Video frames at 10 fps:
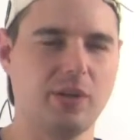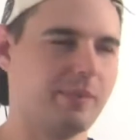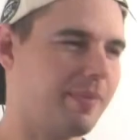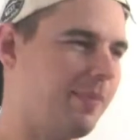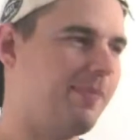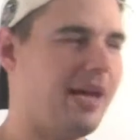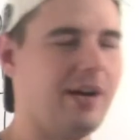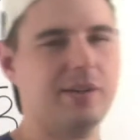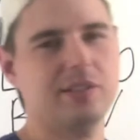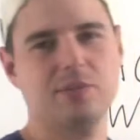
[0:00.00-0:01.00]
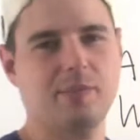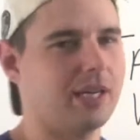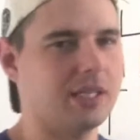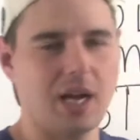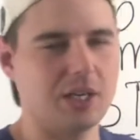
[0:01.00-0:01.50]
Like my parents
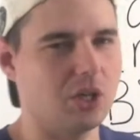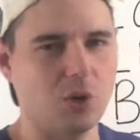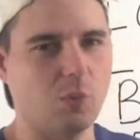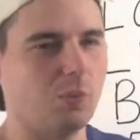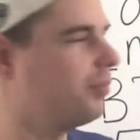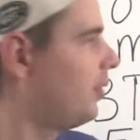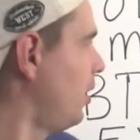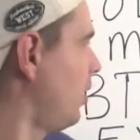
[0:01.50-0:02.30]
might not know